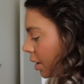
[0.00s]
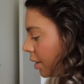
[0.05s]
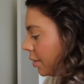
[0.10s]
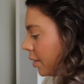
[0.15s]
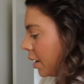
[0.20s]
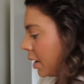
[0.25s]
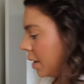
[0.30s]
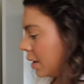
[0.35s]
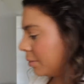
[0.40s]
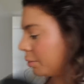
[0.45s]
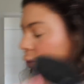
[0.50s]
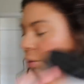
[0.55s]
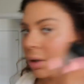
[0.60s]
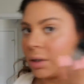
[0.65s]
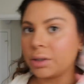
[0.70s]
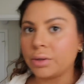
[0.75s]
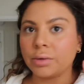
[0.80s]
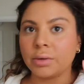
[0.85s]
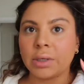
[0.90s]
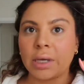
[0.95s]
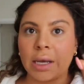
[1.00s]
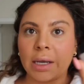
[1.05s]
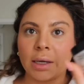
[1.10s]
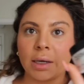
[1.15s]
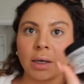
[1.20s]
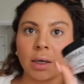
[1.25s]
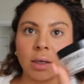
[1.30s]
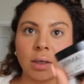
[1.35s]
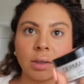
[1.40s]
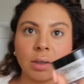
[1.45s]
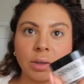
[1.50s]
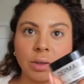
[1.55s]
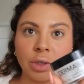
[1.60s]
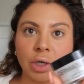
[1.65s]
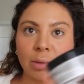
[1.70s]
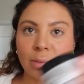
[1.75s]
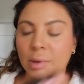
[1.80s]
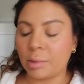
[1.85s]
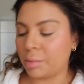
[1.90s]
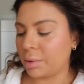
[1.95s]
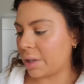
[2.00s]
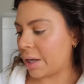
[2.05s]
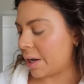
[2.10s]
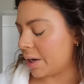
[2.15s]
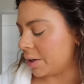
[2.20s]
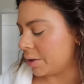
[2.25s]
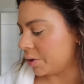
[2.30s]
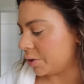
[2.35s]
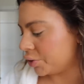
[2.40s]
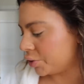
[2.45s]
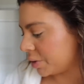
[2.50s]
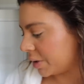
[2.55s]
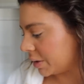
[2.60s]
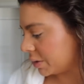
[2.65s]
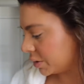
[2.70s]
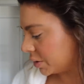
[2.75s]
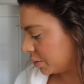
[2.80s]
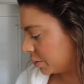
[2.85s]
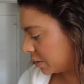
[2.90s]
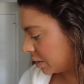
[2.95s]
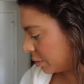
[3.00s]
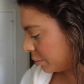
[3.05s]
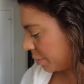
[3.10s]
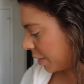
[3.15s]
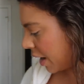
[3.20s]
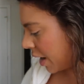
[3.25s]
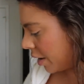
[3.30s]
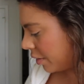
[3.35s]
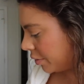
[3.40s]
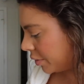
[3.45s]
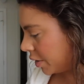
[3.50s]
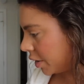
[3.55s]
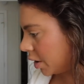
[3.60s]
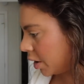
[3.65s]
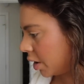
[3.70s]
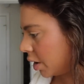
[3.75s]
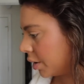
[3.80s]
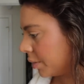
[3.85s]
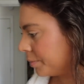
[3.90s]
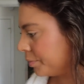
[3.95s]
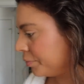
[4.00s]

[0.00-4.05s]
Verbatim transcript: and then I'm going to take Dermablend translucent powder.